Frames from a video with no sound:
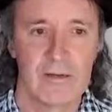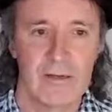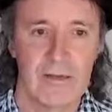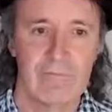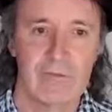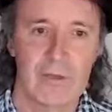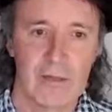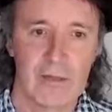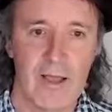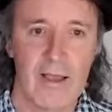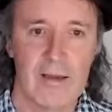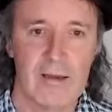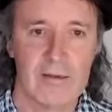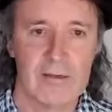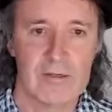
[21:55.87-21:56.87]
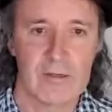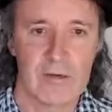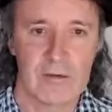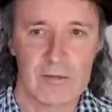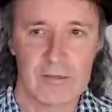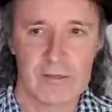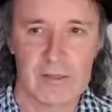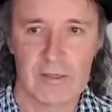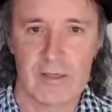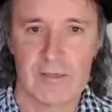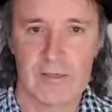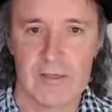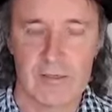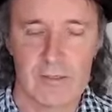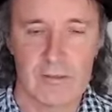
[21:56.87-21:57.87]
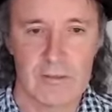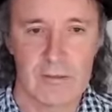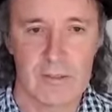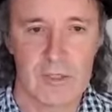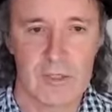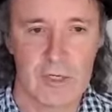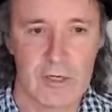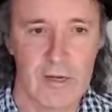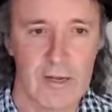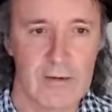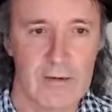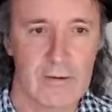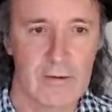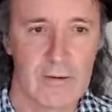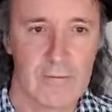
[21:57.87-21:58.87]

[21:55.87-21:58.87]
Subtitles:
if the light is going to continue to shine.